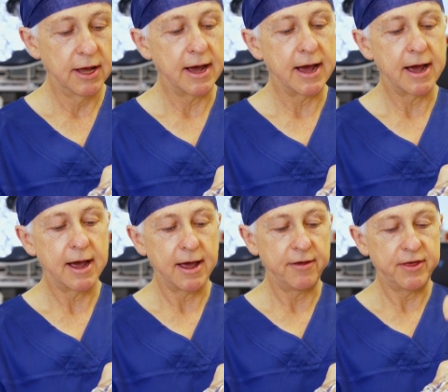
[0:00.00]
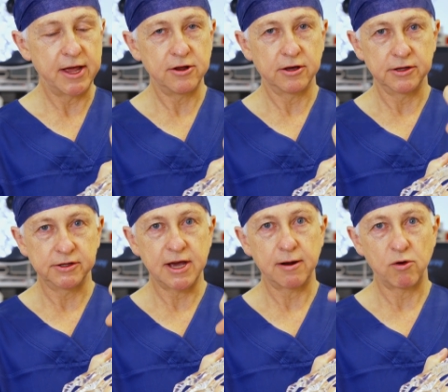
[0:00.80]
and then you can
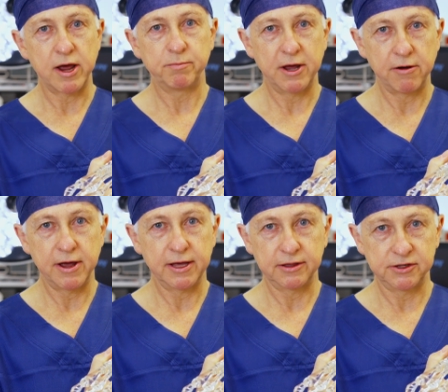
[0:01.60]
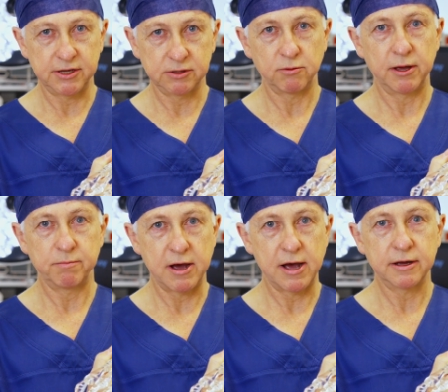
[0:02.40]
start weight bearing at the 6-week
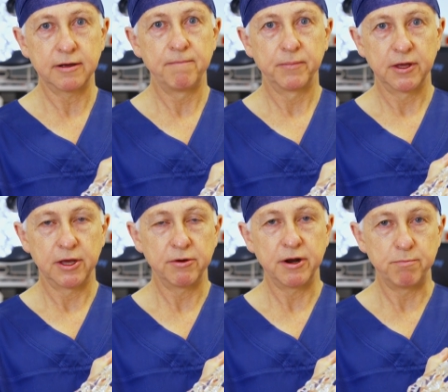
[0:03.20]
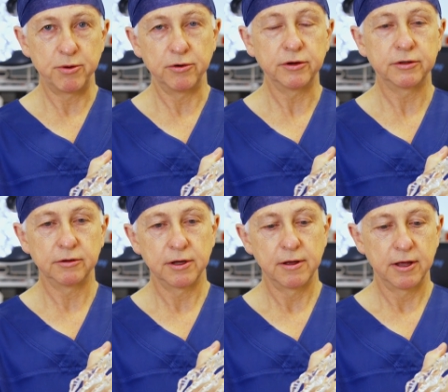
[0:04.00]
mark. You're in a boot,
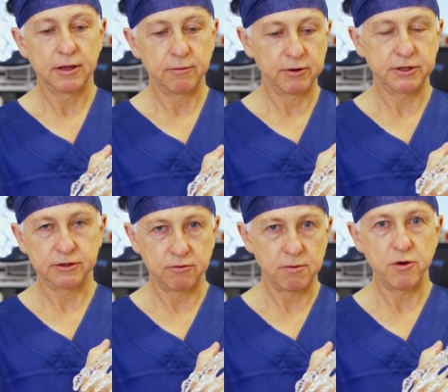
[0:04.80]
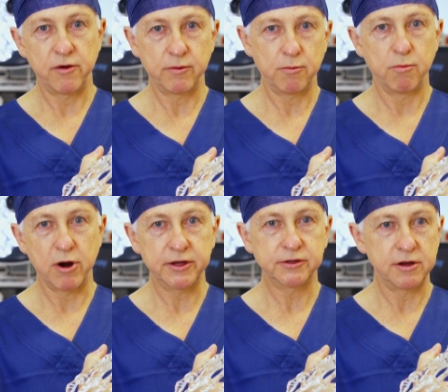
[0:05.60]
which is a removable
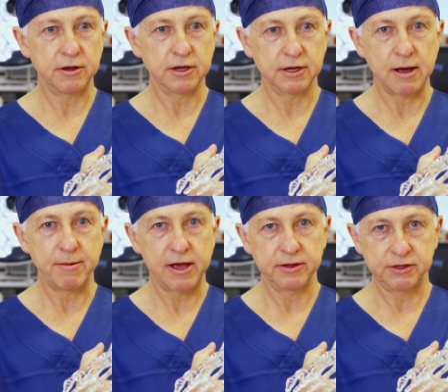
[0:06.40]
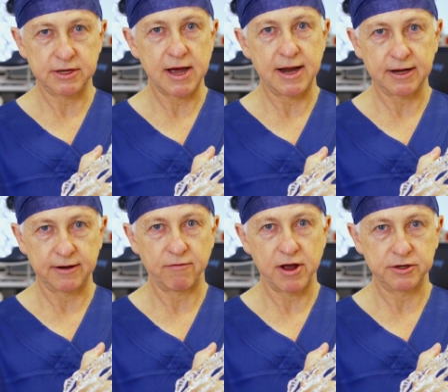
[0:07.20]
brace, and you can come out and start
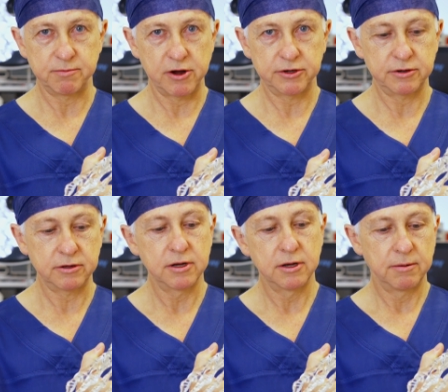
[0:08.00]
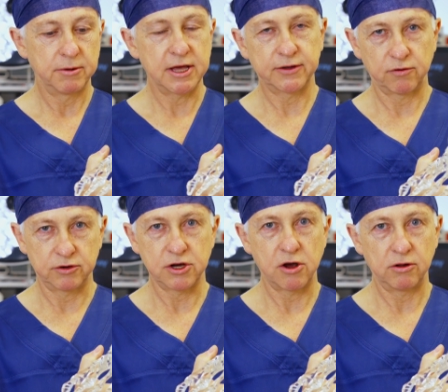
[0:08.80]
active range of motion, but that's for a
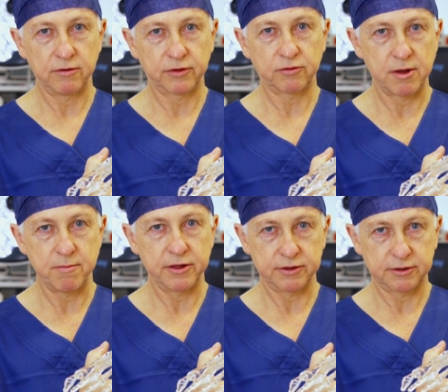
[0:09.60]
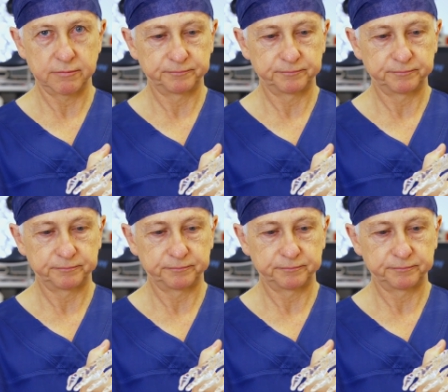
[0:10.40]
total of 3 months.